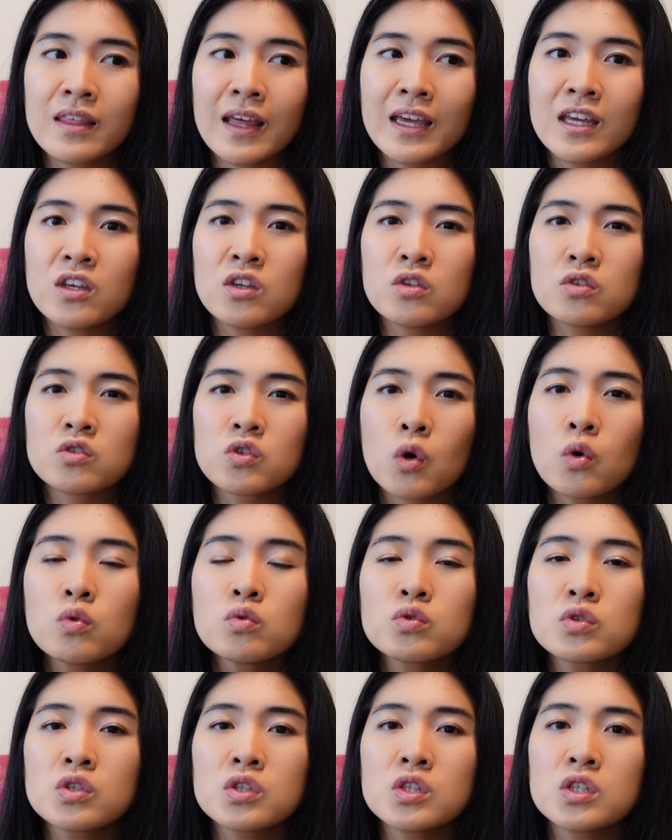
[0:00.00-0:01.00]
They
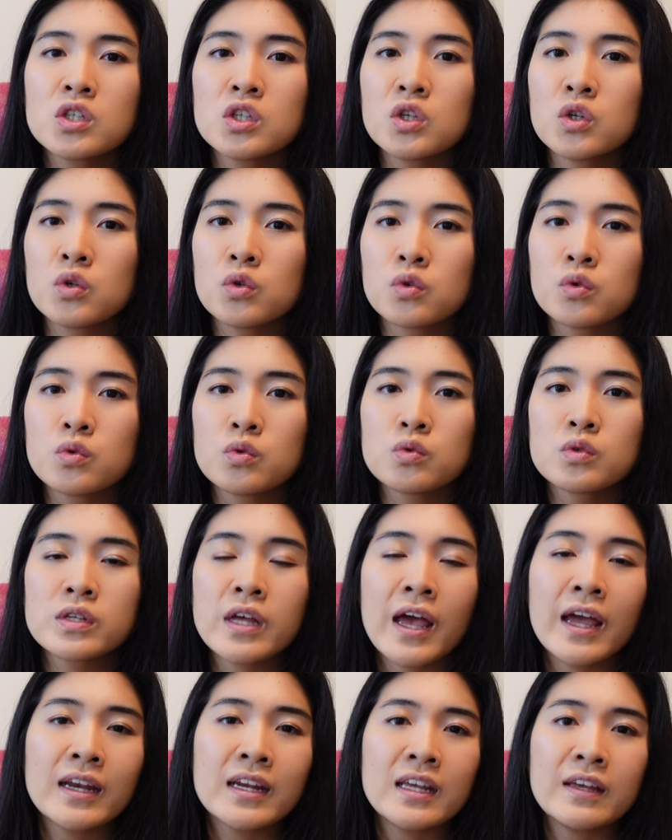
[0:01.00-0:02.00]
don't use
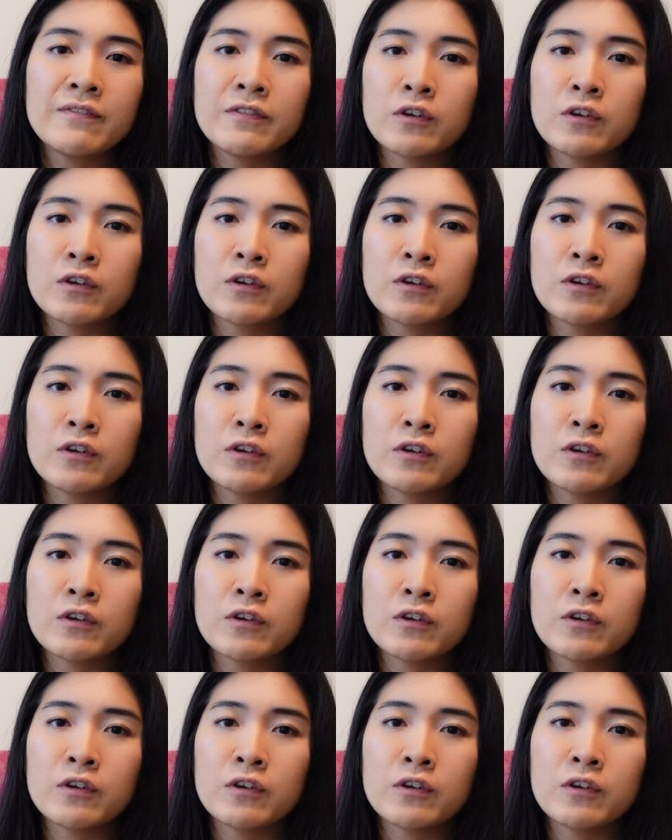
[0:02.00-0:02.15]
any